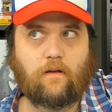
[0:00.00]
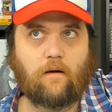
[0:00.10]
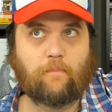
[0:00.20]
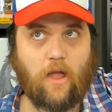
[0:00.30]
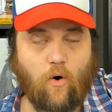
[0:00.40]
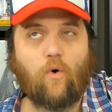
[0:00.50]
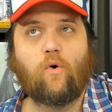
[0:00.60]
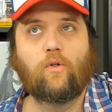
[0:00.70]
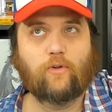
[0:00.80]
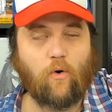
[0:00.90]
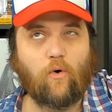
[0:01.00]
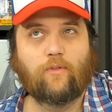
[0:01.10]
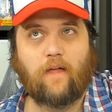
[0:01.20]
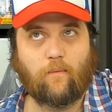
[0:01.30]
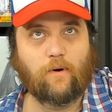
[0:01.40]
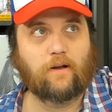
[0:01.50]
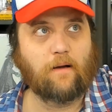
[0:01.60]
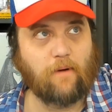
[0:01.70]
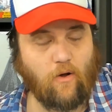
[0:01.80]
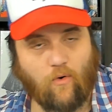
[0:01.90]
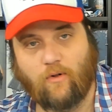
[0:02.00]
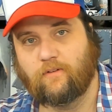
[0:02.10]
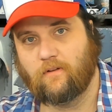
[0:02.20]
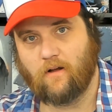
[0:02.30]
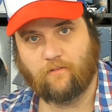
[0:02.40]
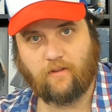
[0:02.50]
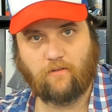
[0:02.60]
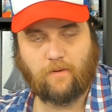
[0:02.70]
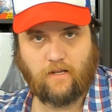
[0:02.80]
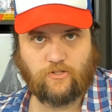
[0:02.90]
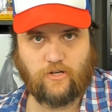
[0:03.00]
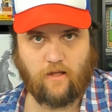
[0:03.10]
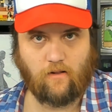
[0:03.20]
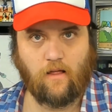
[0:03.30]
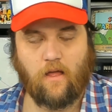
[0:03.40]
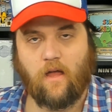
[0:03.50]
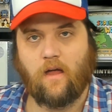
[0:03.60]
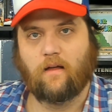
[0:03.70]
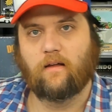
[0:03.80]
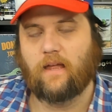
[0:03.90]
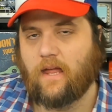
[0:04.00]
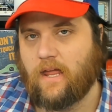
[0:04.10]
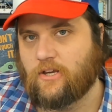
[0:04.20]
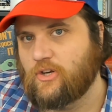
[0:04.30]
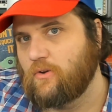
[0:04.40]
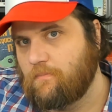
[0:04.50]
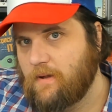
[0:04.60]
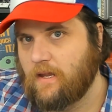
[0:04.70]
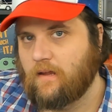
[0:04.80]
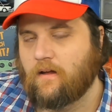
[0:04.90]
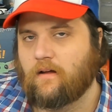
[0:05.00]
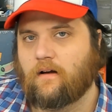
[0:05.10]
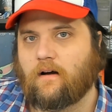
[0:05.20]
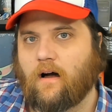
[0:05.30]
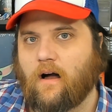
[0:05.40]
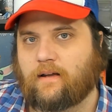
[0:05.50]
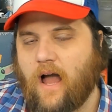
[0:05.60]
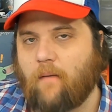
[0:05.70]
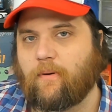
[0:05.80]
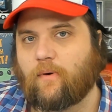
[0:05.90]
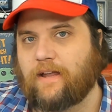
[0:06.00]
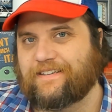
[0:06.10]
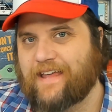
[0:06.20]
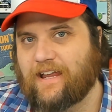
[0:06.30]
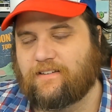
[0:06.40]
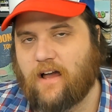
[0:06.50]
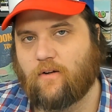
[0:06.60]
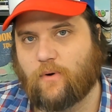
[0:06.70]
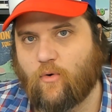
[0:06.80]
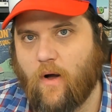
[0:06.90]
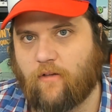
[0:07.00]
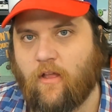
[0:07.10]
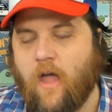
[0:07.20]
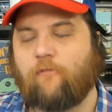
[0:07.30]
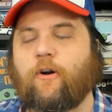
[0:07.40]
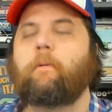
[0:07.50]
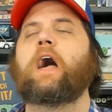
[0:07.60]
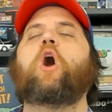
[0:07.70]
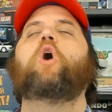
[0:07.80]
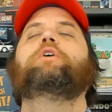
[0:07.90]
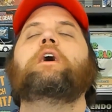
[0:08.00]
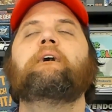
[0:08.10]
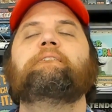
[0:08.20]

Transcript: my old, old network on my old Unseen Media channel issued me a copyright takedown request for my own